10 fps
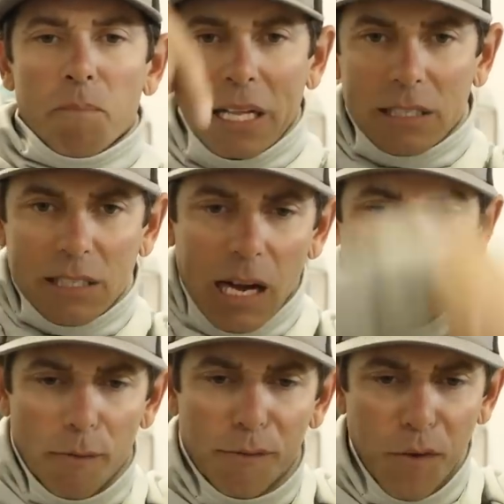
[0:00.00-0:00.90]
Instead of
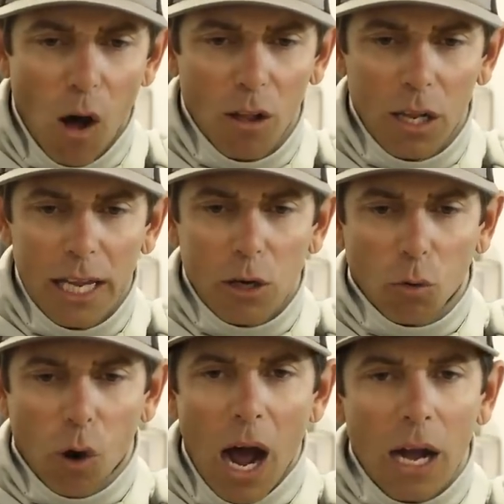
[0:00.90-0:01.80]
it falling like a
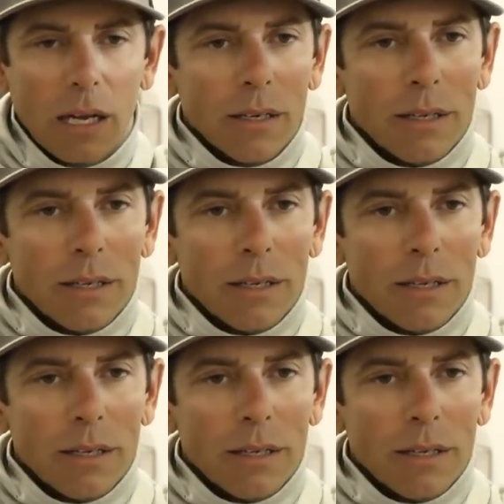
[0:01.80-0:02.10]
rock,